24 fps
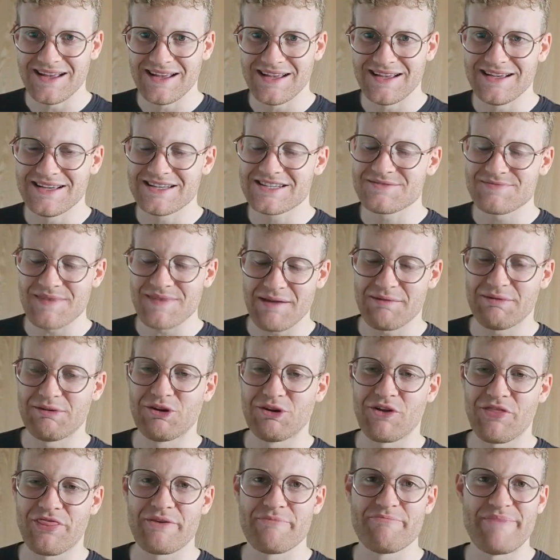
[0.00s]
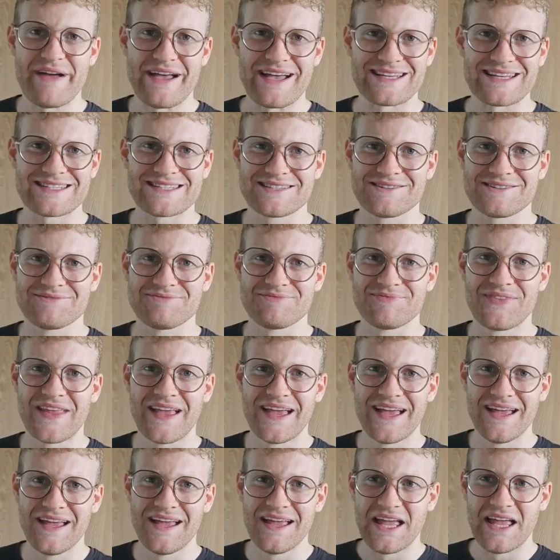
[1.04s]
is maybe not the best,
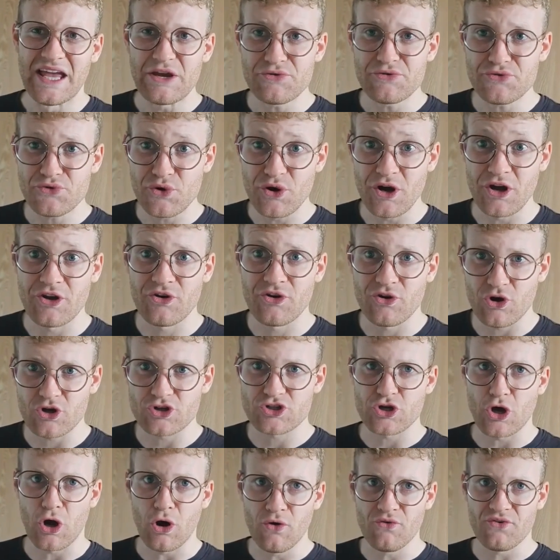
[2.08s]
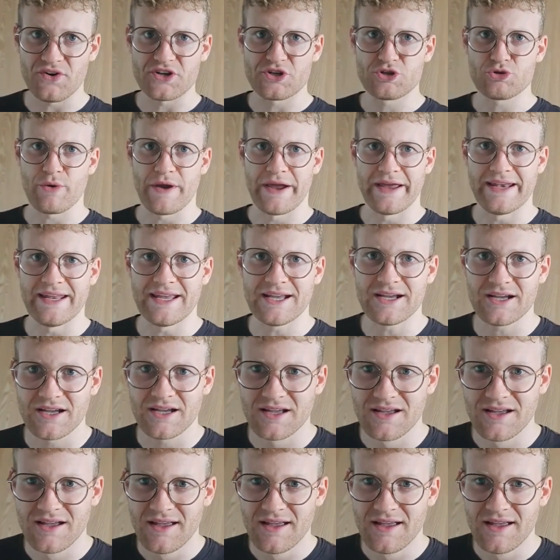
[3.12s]
if you are not overtrading,